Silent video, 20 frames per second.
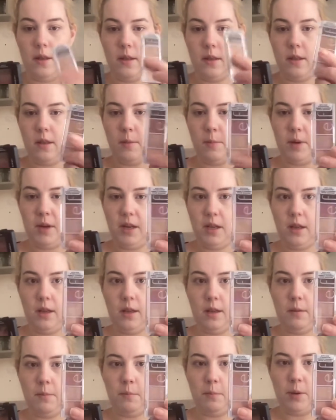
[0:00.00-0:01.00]
the mini
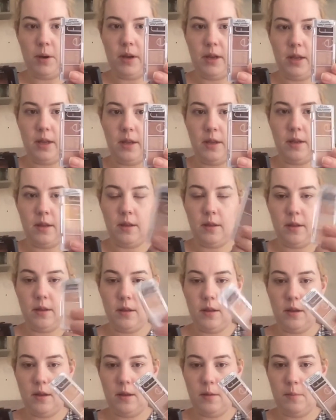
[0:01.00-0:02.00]
bite
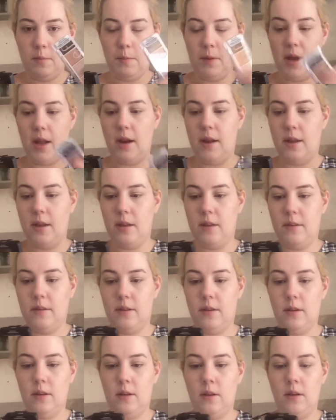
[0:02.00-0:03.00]
palettes,
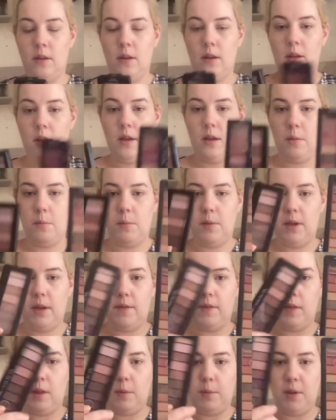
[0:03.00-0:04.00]
and we have
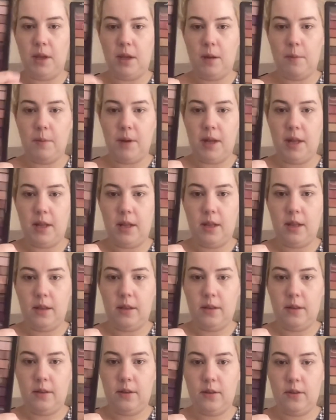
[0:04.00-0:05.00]
the bigger
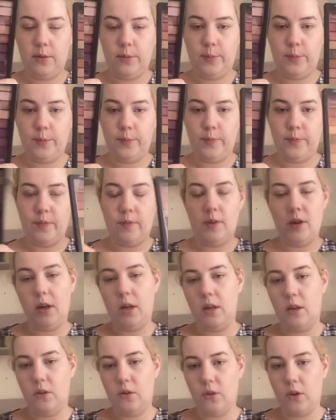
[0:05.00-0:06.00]
palettes. Very
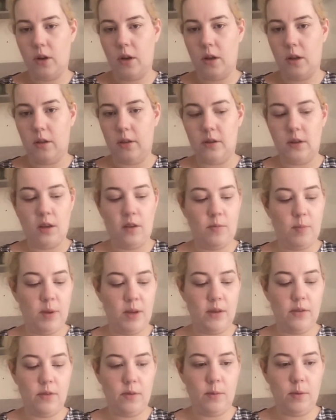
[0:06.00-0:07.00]
neutral colours I've
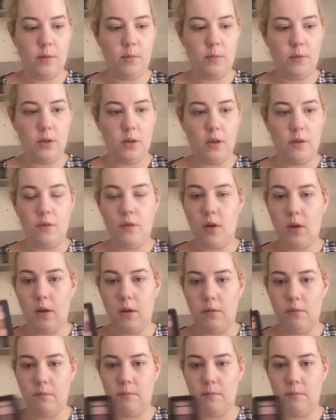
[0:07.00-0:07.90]
picked from them so far.